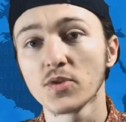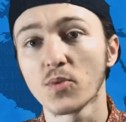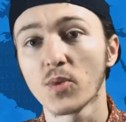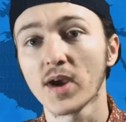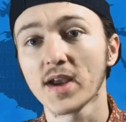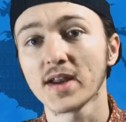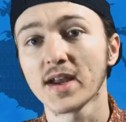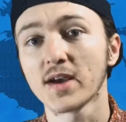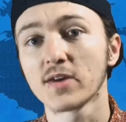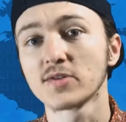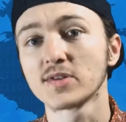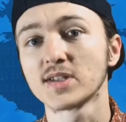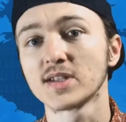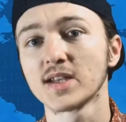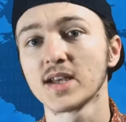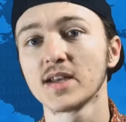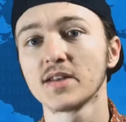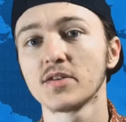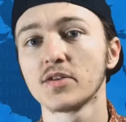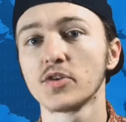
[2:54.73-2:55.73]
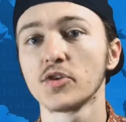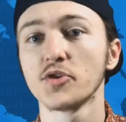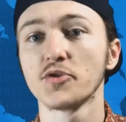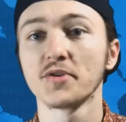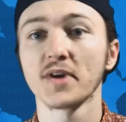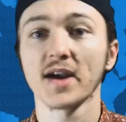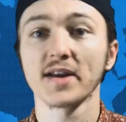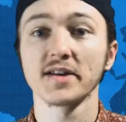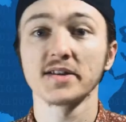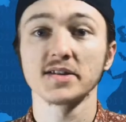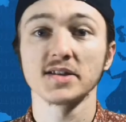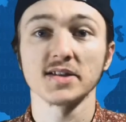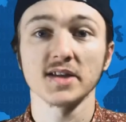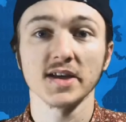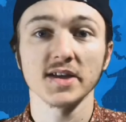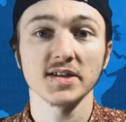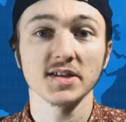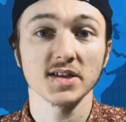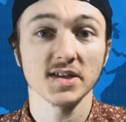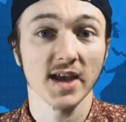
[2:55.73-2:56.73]
The White House said the United
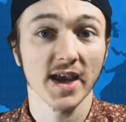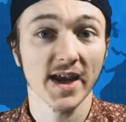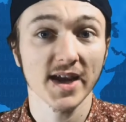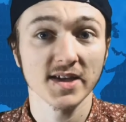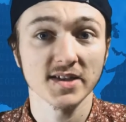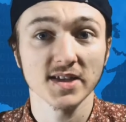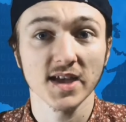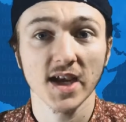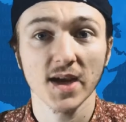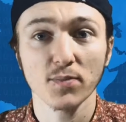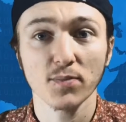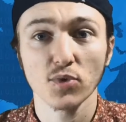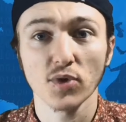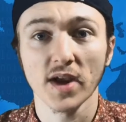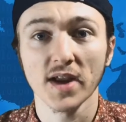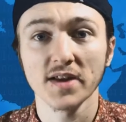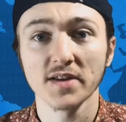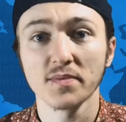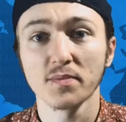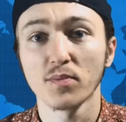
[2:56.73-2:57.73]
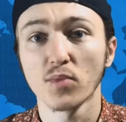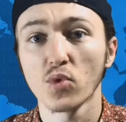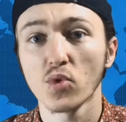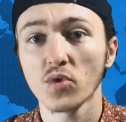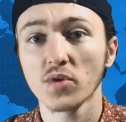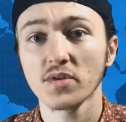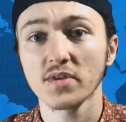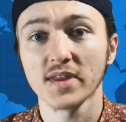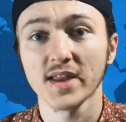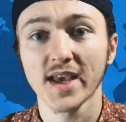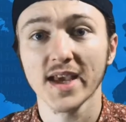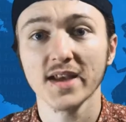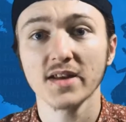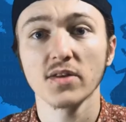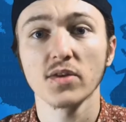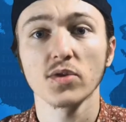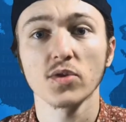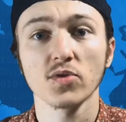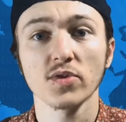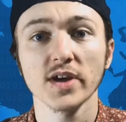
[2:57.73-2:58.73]
States has apprehended more
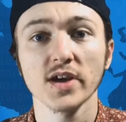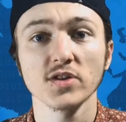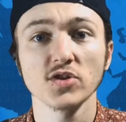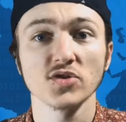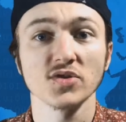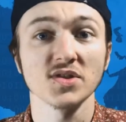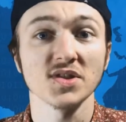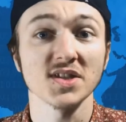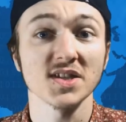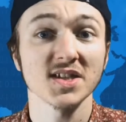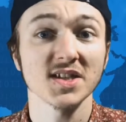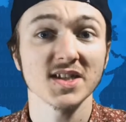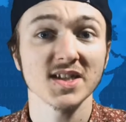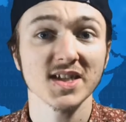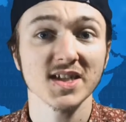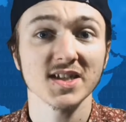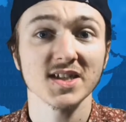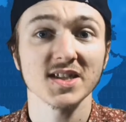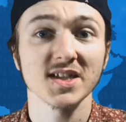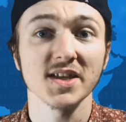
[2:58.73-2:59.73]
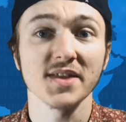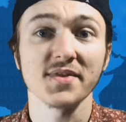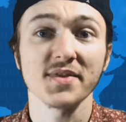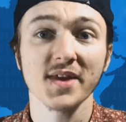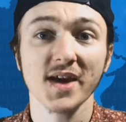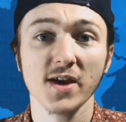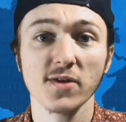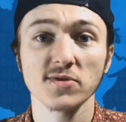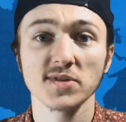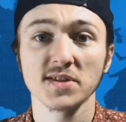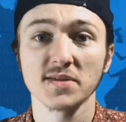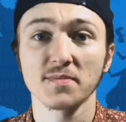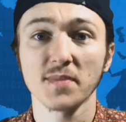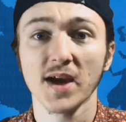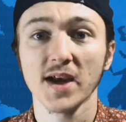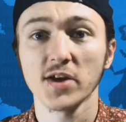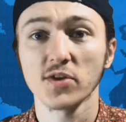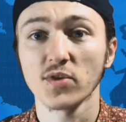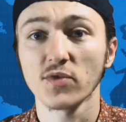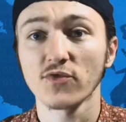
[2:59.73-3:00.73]
than 360,000
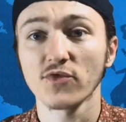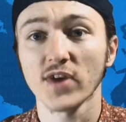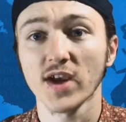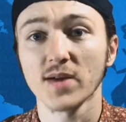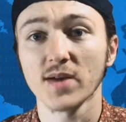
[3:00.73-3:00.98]
migrant